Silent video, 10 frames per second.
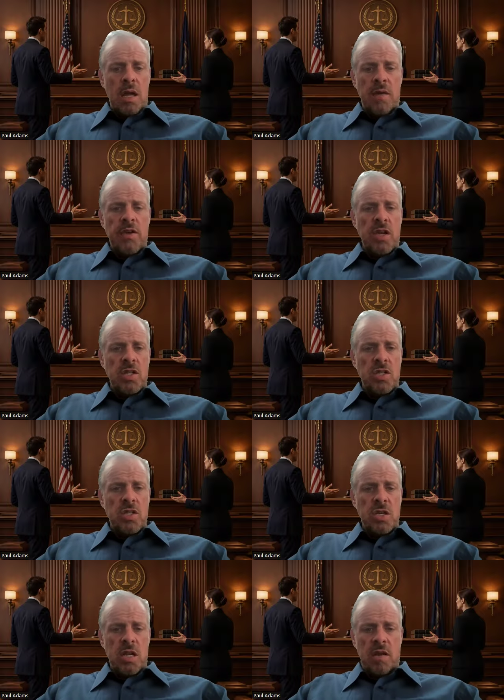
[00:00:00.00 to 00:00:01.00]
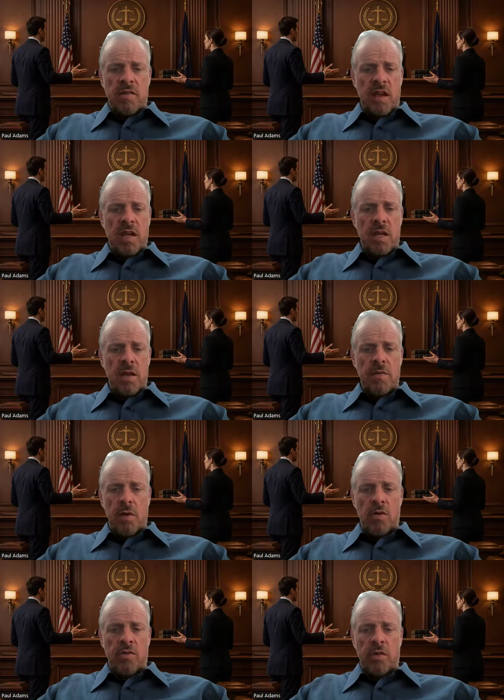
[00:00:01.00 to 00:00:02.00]
an aviation
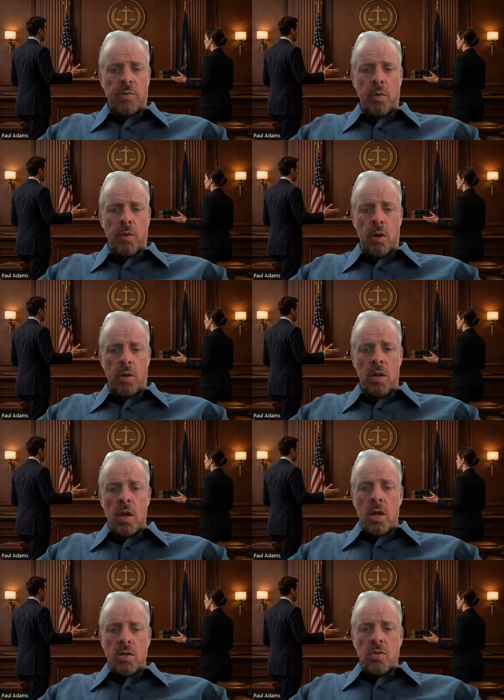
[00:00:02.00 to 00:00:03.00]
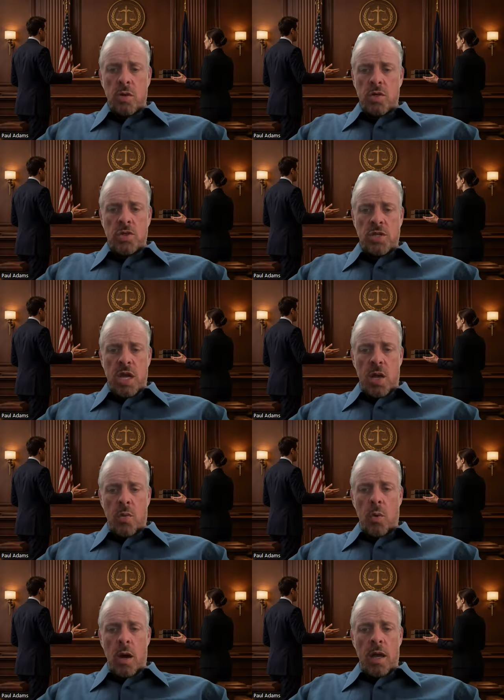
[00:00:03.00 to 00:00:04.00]
executive, or simply want to
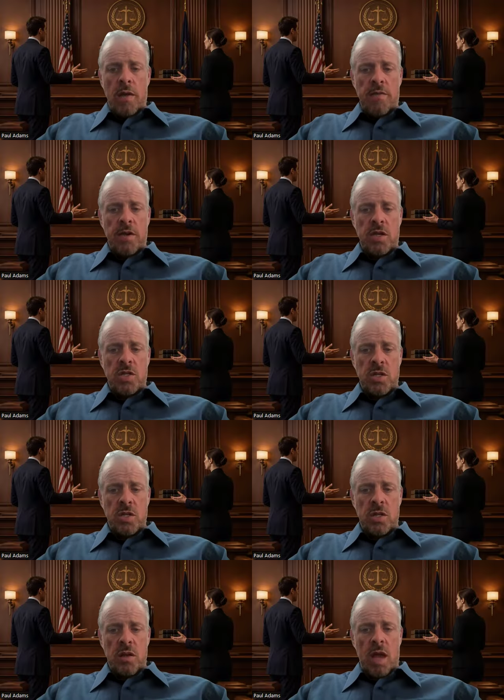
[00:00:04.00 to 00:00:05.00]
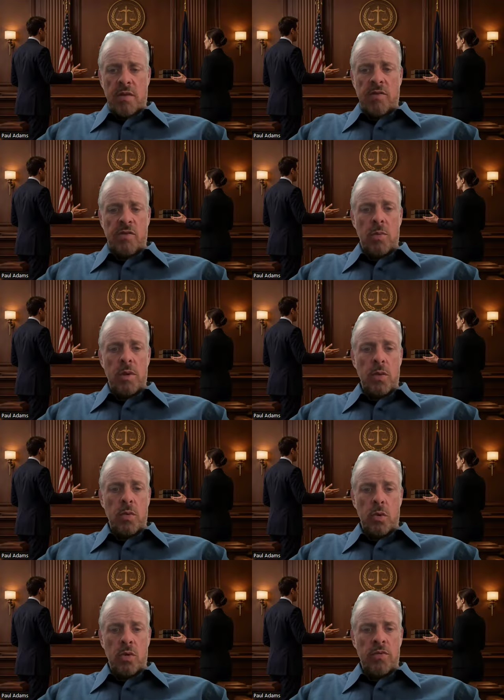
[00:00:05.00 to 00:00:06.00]
understand why aviation has so
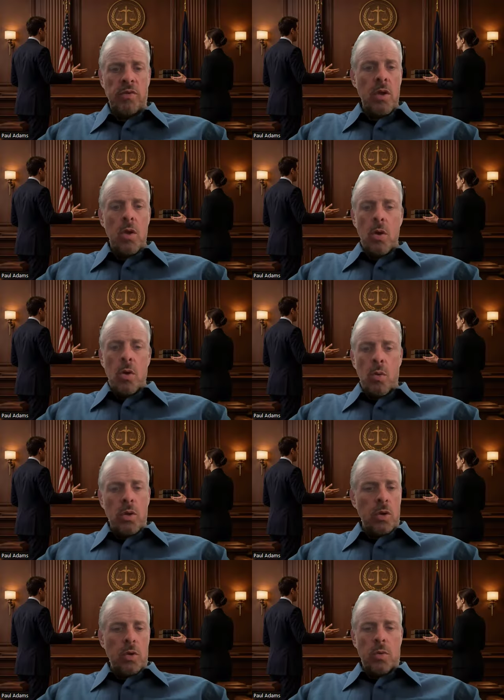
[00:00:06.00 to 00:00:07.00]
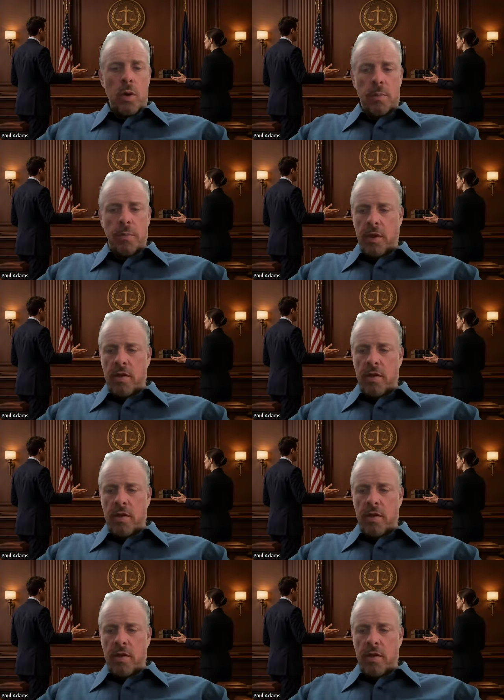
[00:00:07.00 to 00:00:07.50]
many rules, well, you're in the right